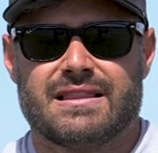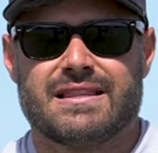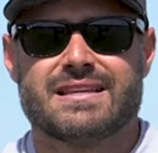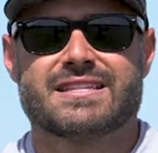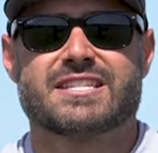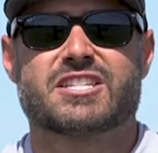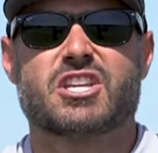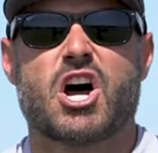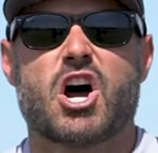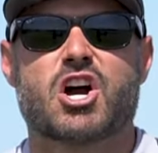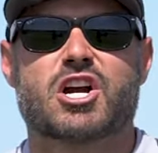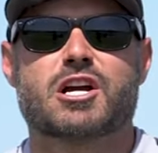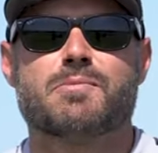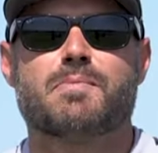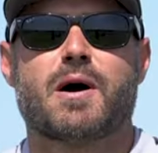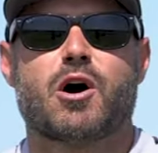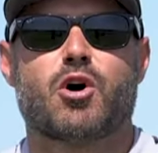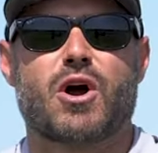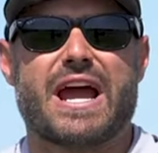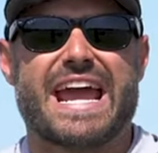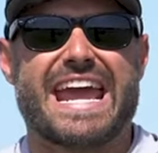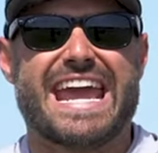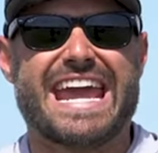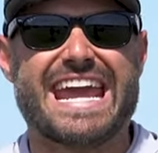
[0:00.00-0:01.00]
Let's talk
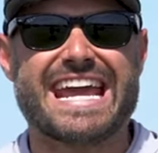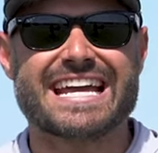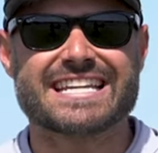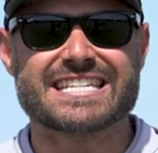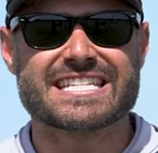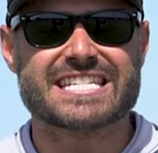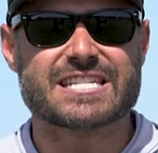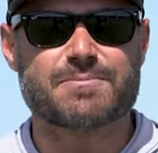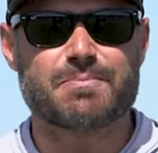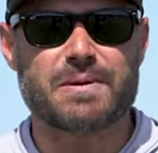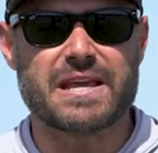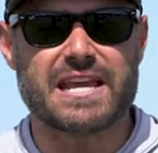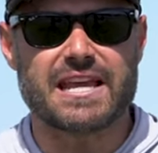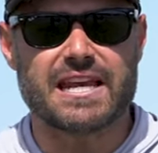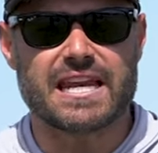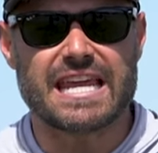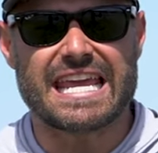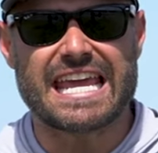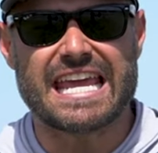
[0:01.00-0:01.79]
about hand speed.